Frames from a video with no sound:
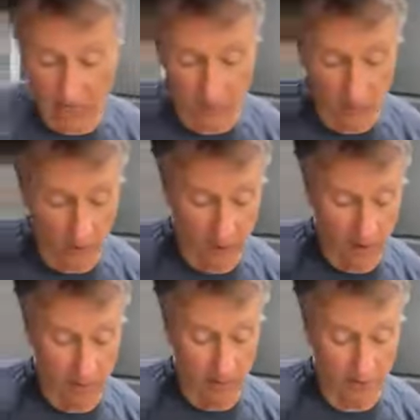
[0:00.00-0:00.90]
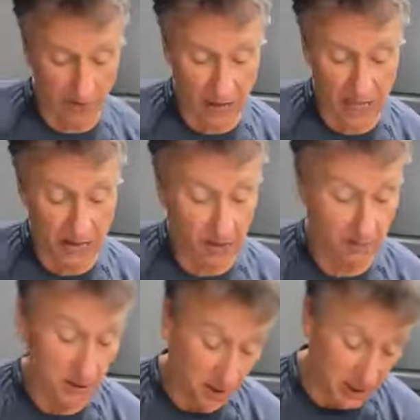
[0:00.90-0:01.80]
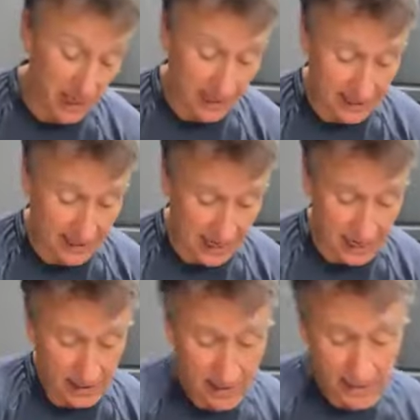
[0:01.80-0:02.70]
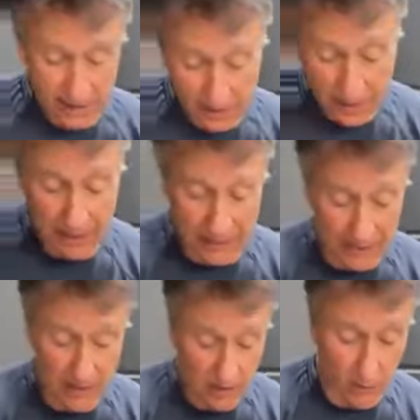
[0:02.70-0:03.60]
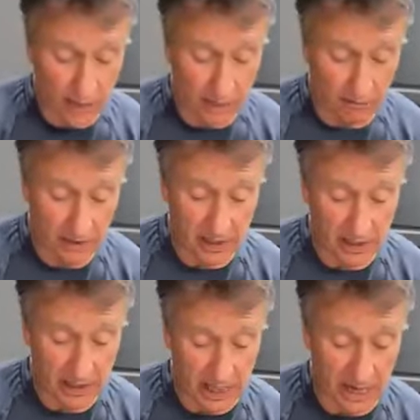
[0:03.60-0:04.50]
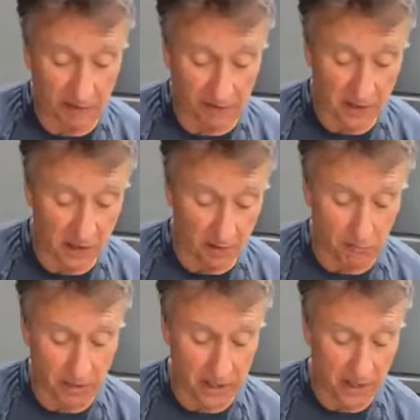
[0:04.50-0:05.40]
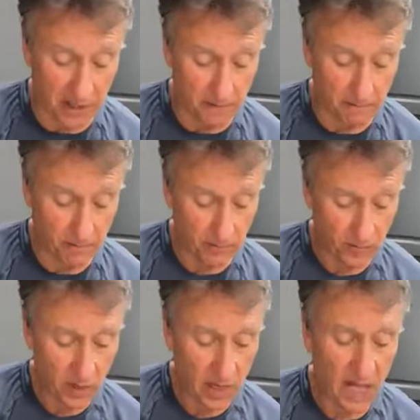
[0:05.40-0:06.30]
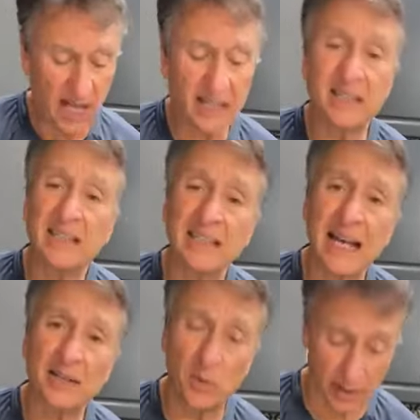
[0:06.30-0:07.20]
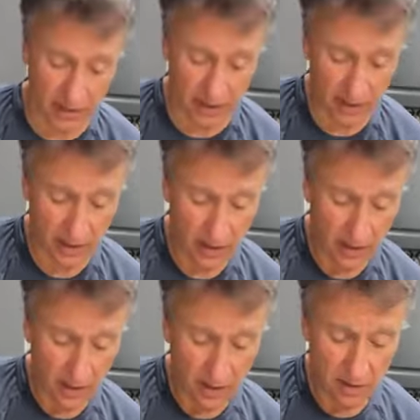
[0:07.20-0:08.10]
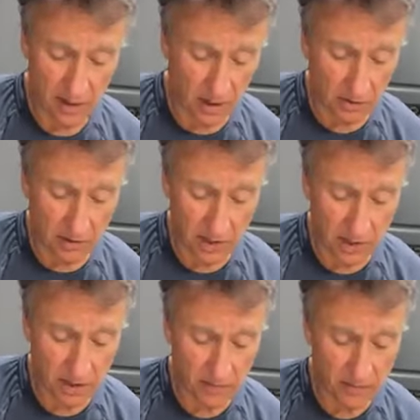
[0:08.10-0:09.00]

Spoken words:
I'm doing another muffalata. Because like I said, that's the one I really like. For some reason, I could connect with it. You know, Chris?